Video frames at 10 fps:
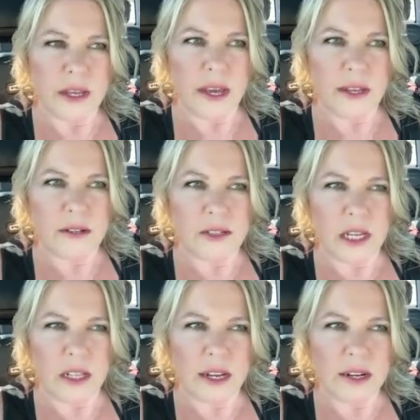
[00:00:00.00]
yet
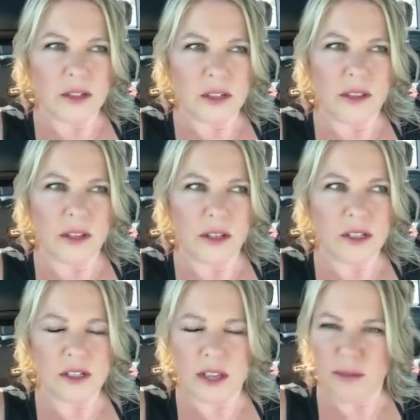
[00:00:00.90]
declares that they're going
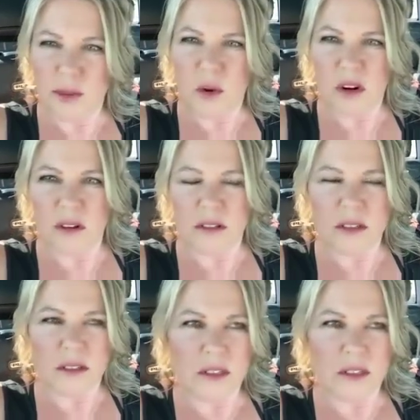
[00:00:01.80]
to save the world.